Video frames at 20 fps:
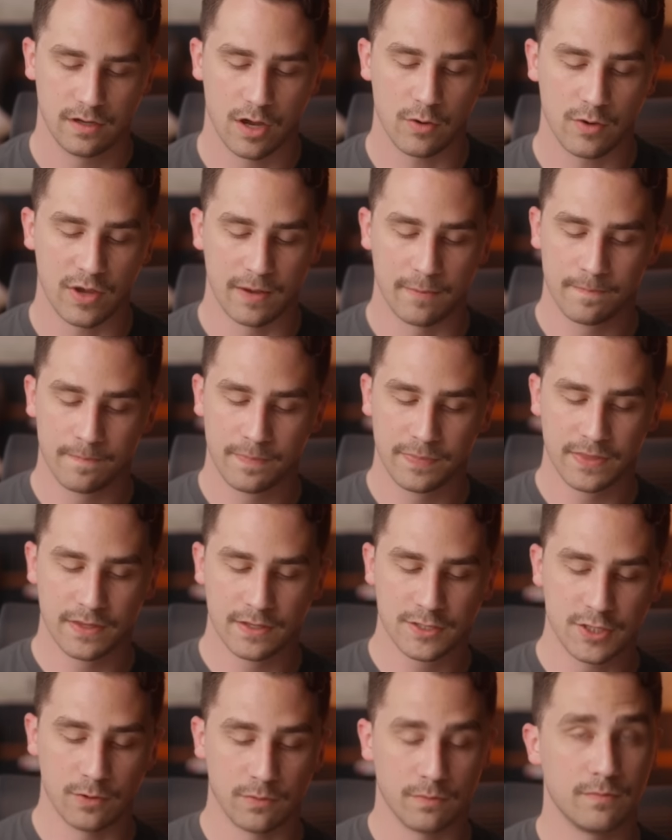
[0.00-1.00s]
Okay,
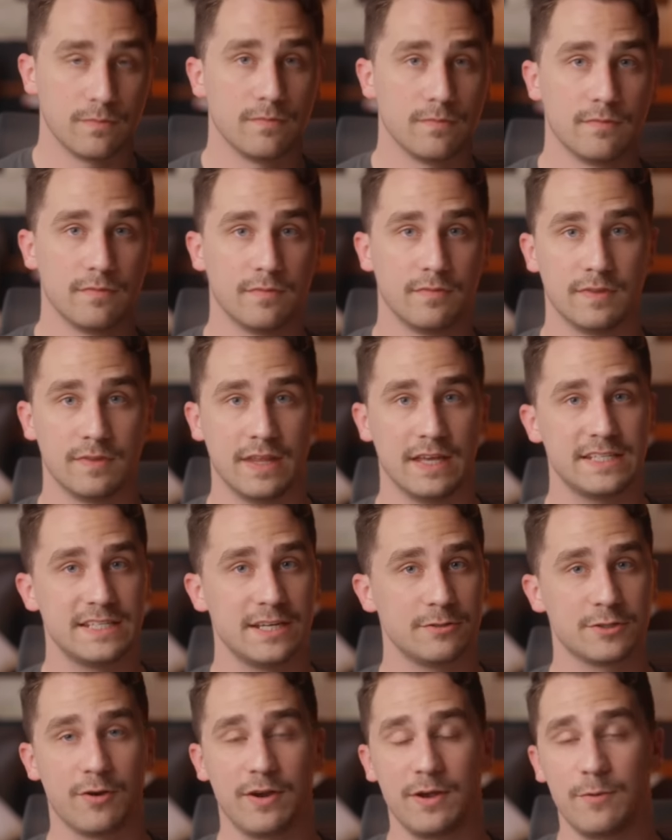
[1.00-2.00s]
so that
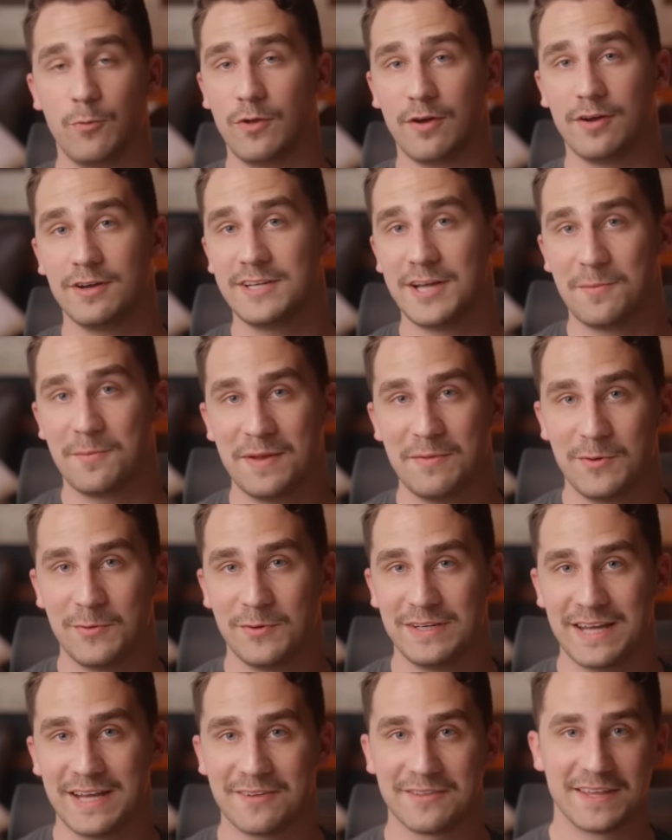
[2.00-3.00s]
sounds great. Well, our down payment
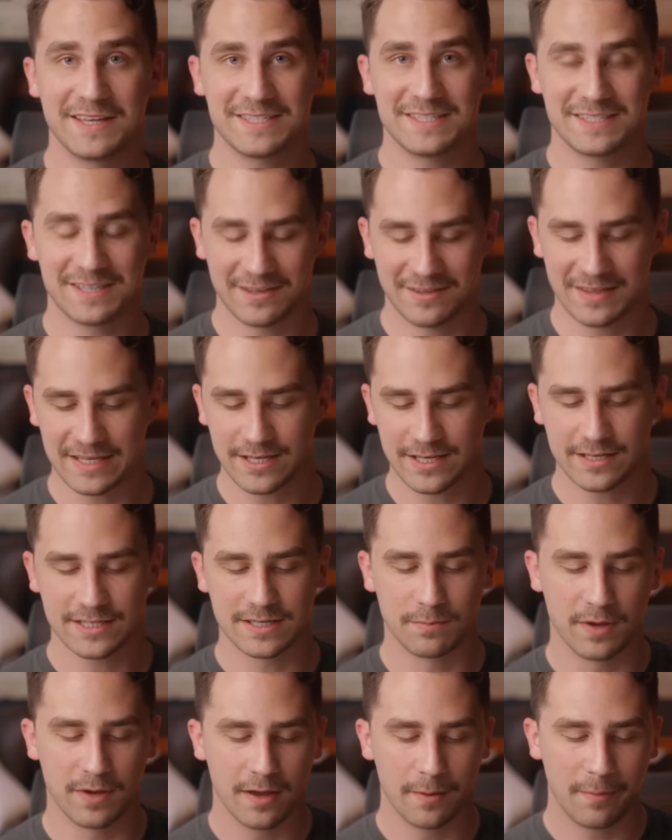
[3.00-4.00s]
went down. That's that's
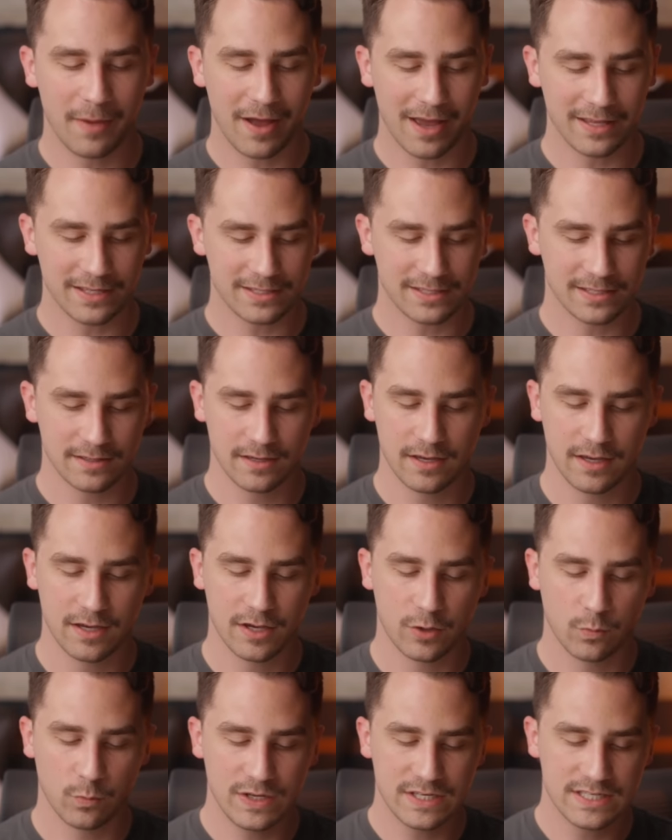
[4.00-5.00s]
awesome. But
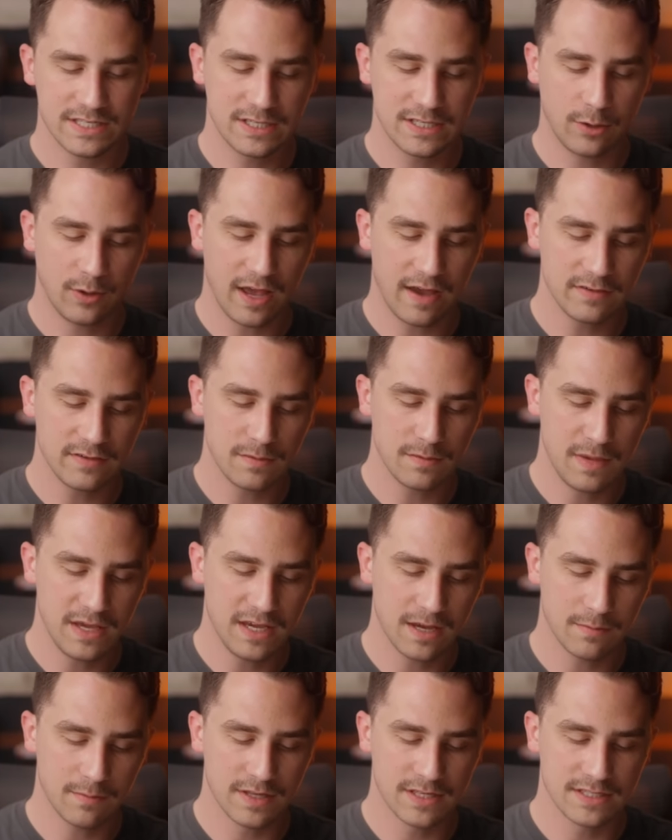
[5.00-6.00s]
we still have to
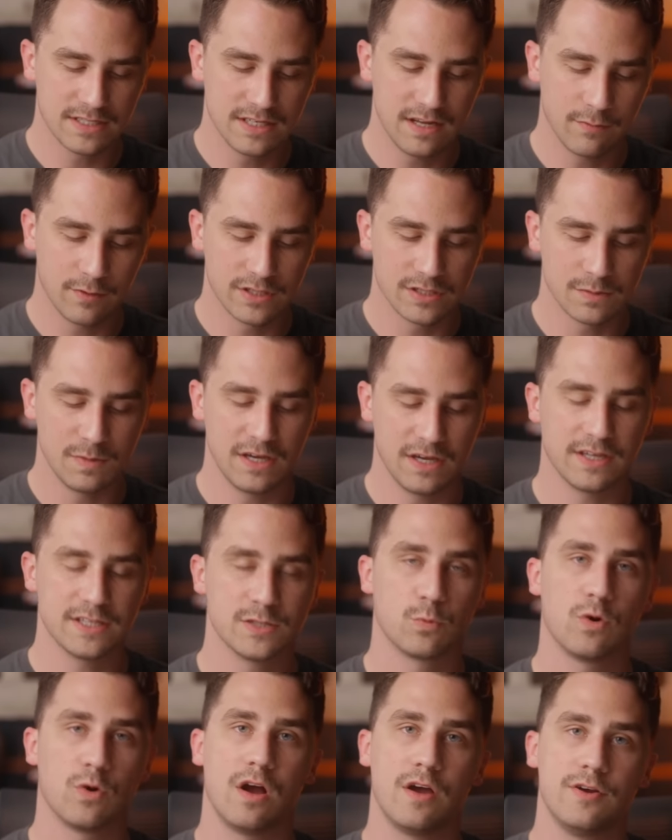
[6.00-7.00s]
make up this difference because
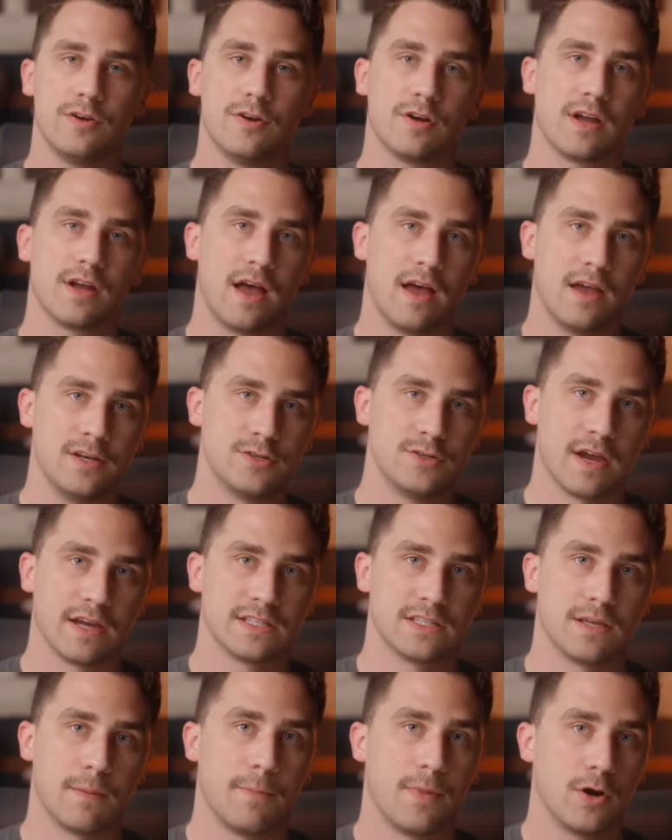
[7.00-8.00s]
we're under
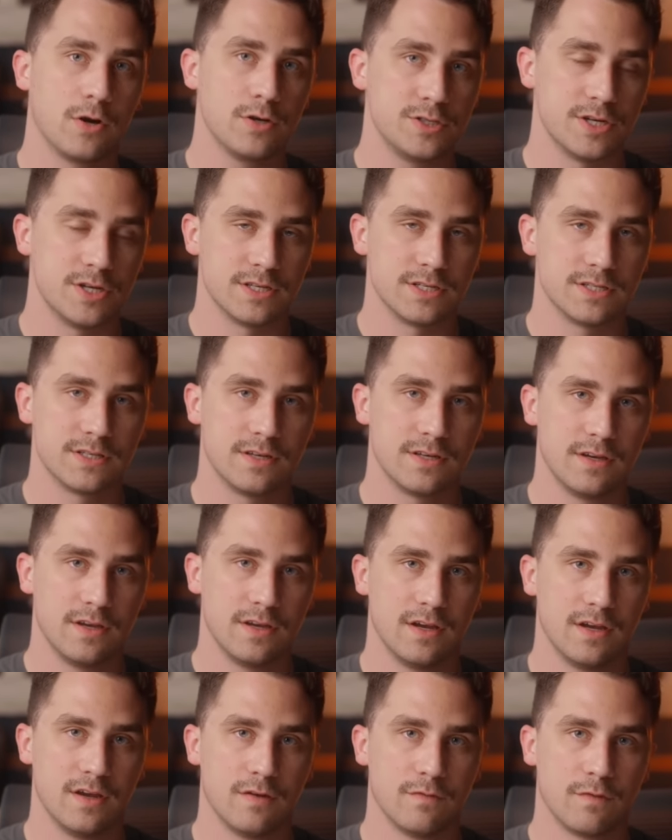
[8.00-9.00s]
contract to purchase
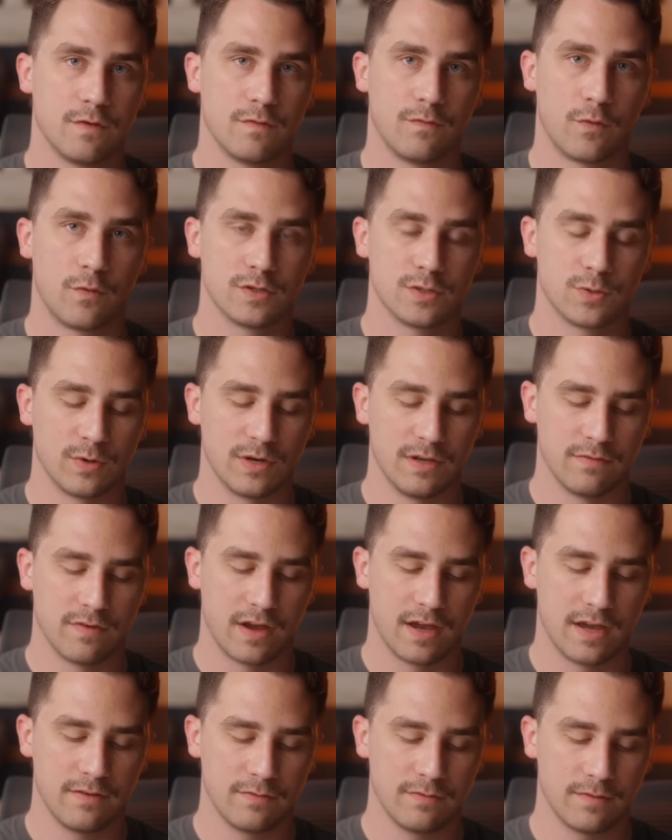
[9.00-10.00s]
for
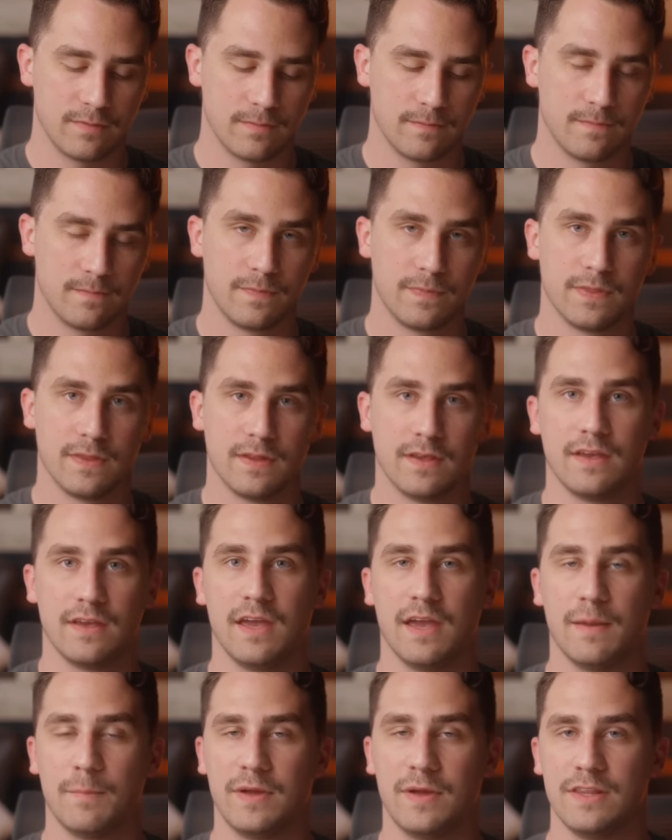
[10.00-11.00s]
425,
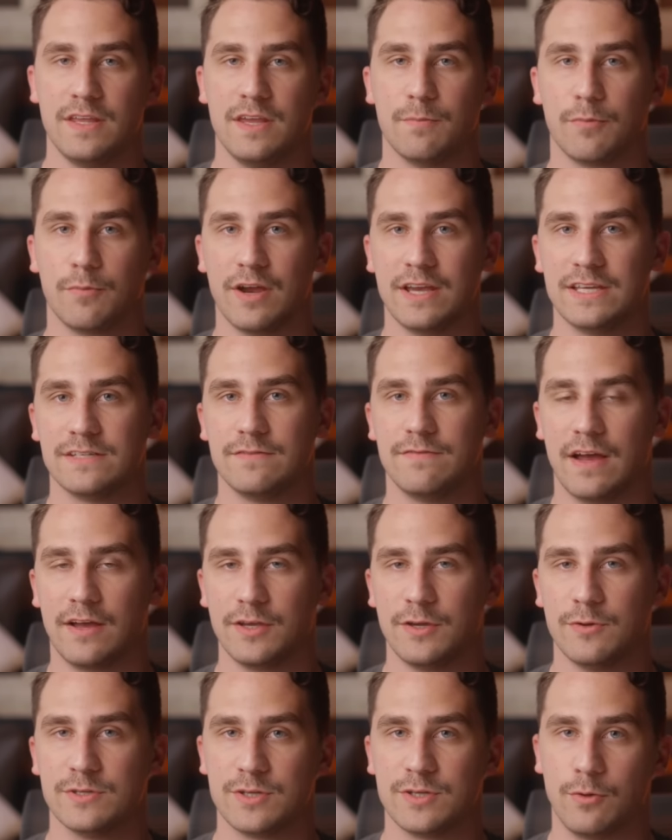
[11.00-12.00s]
but the appraised
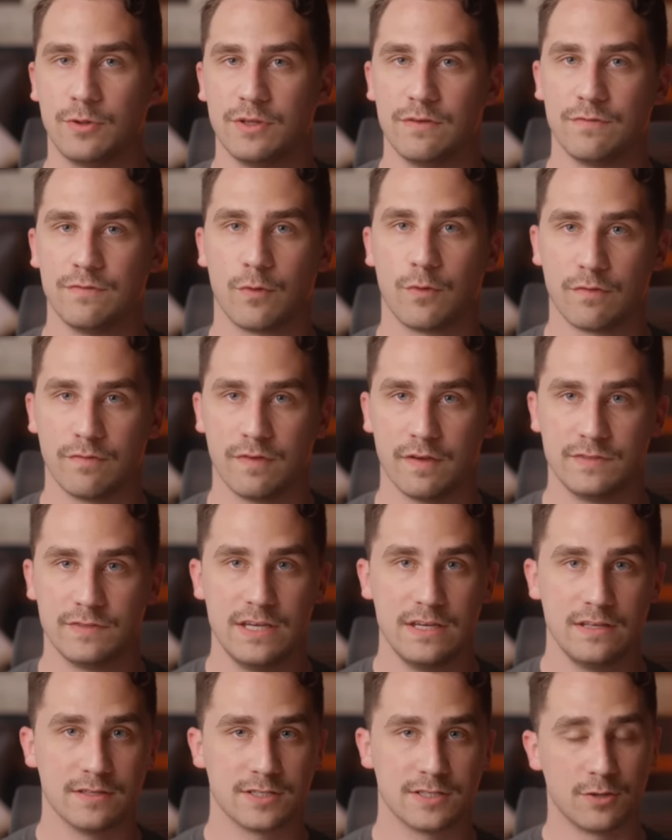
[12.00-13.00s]
value is only
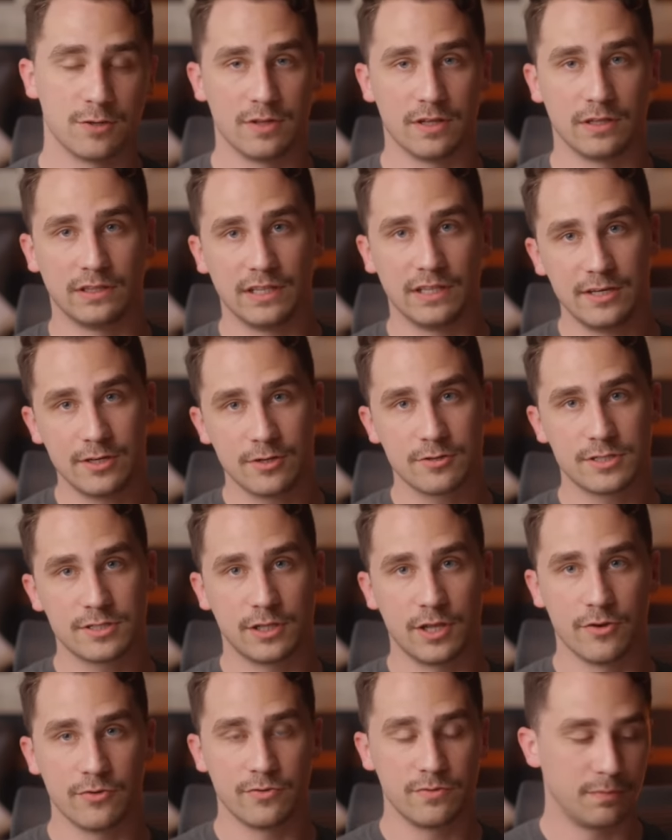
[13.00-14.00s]
415. So the lender's
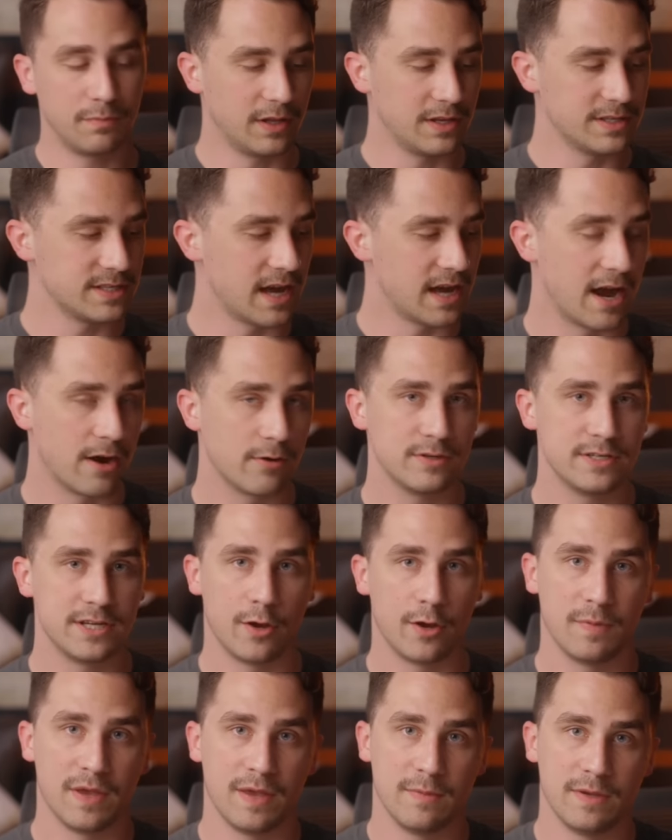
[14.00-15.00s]
loan plus our
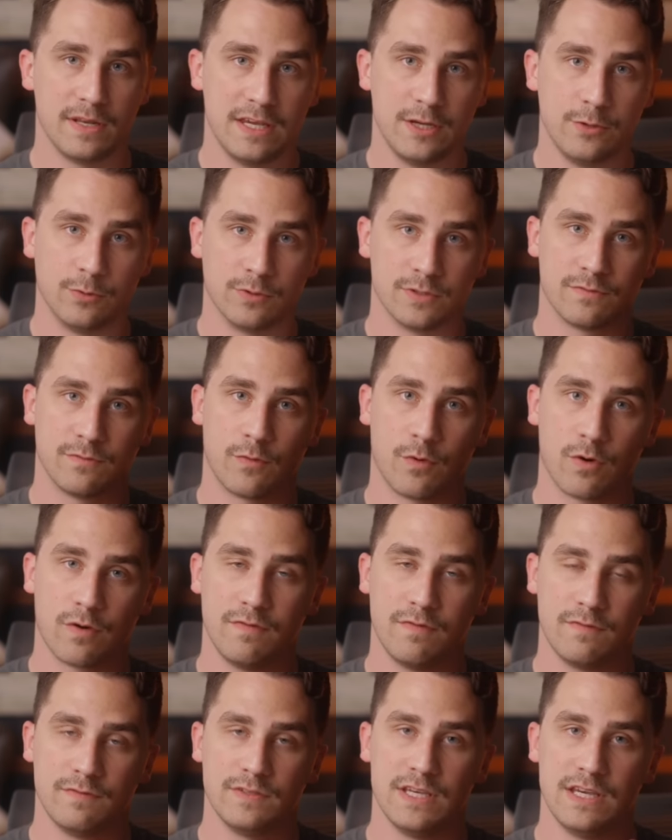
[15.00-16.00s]
down payment equals
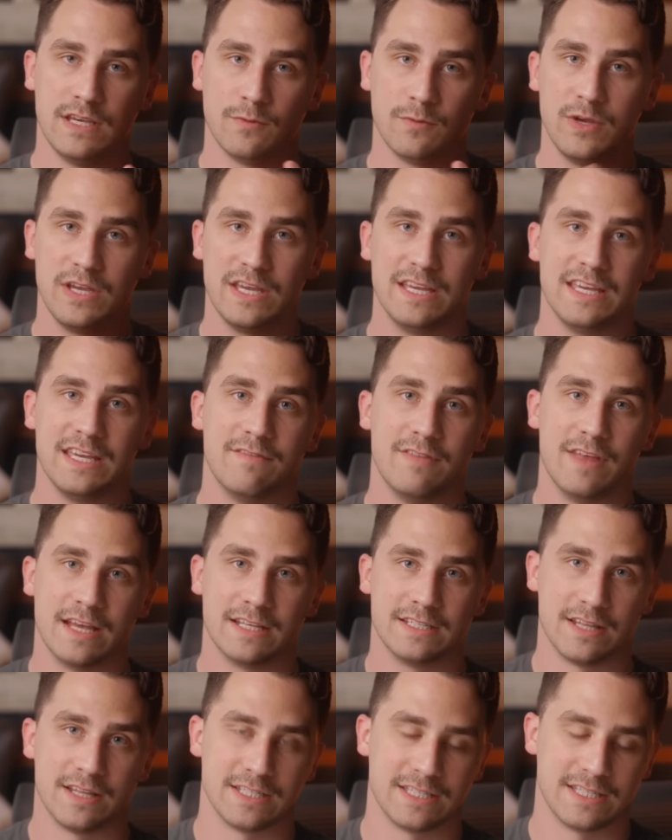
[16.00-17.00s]
415. We can give
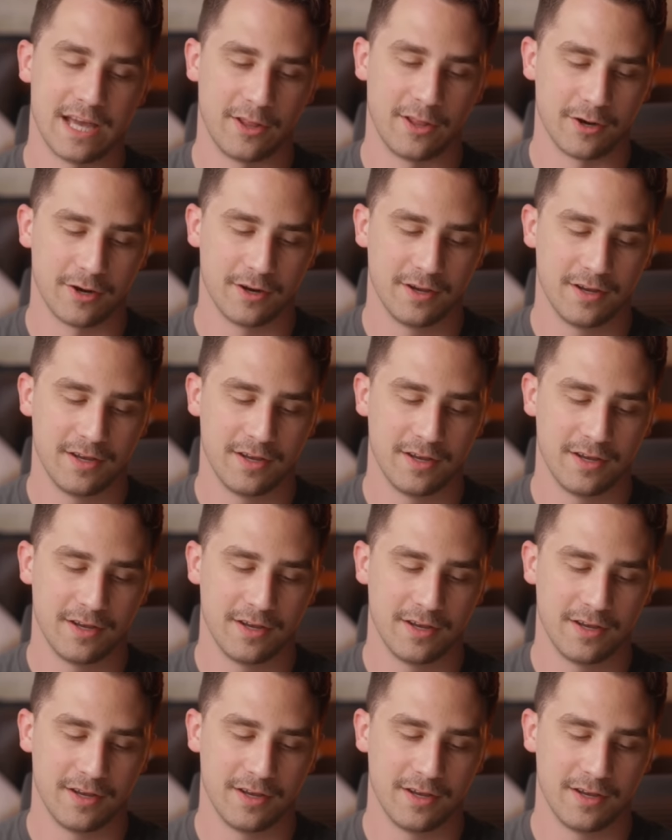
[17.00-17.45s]
that to the seller.